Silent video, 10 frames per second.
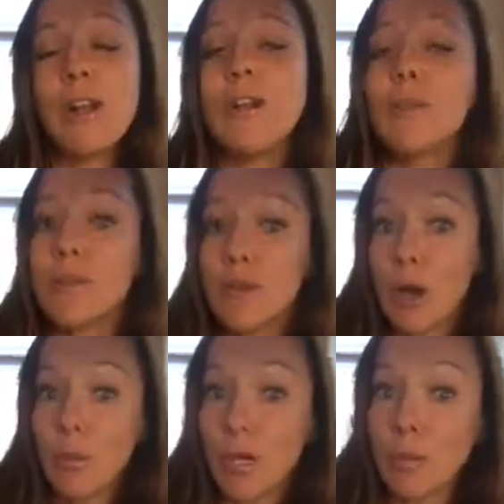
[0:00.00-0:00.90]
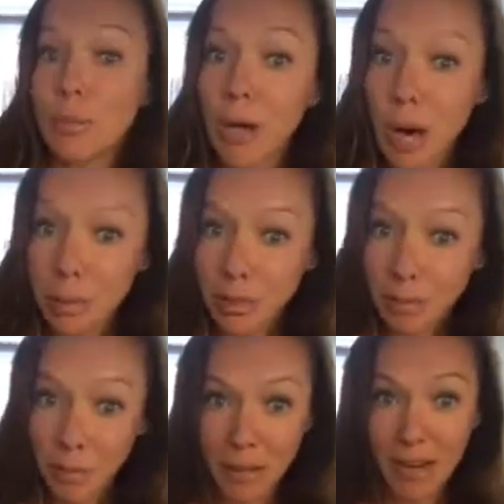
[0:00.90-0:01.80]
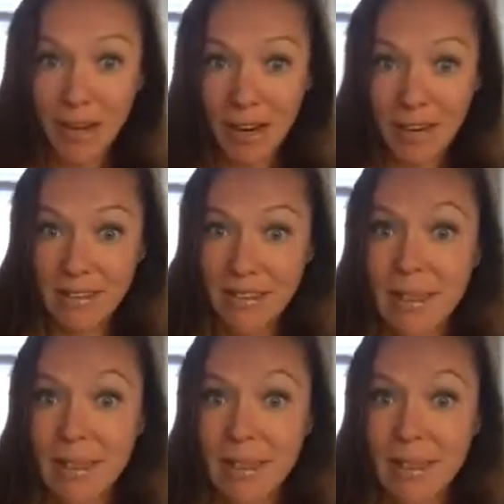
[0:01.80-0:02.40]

So when you properly prepare grains,